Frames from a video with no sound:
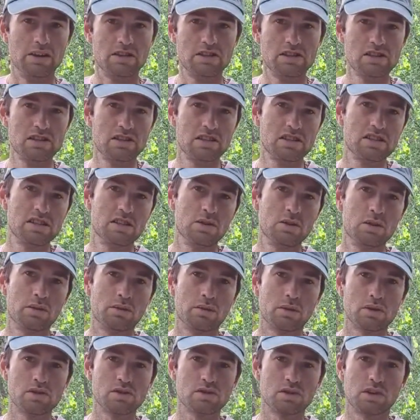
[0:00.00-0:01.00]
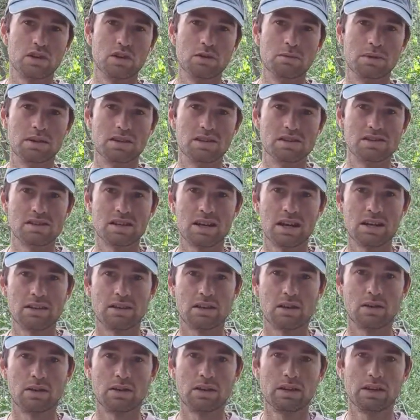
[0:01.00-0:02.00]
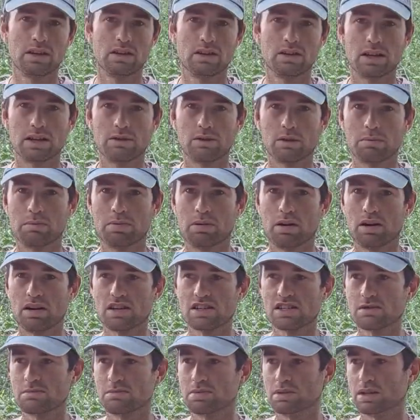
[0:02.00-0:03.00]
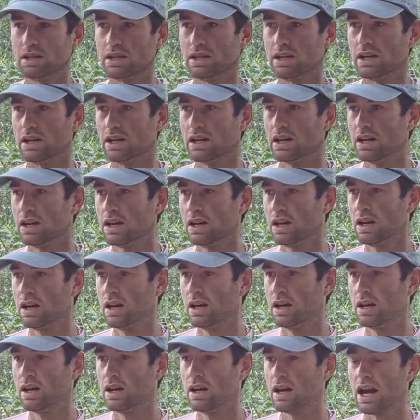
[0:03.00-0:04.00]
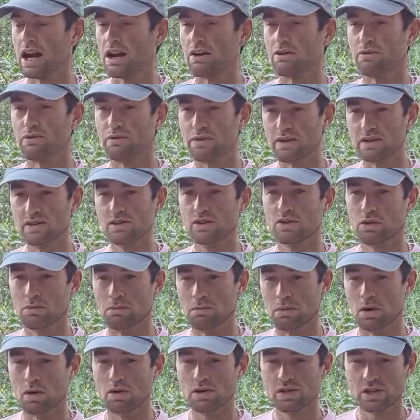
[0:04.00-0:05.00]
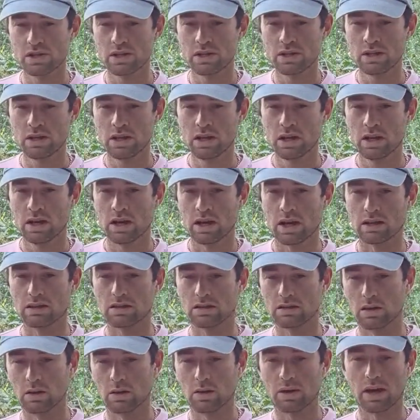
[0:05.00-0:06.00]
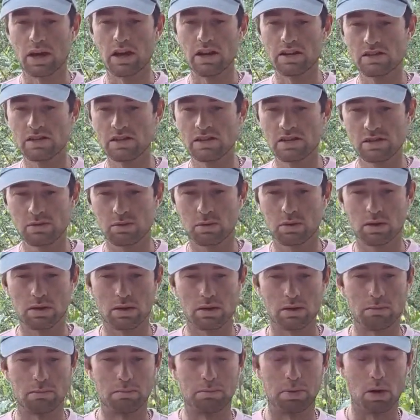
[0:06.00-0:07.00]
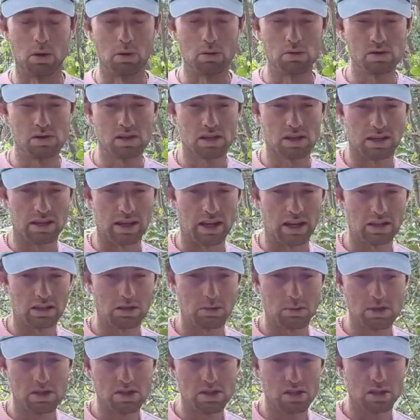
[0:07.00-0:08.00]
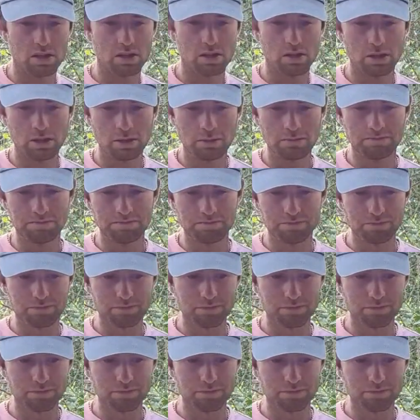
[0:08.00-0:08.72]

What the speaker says: there's just this universal human design that only could ever possibly have physical motion at the locations where the bones connect to each other.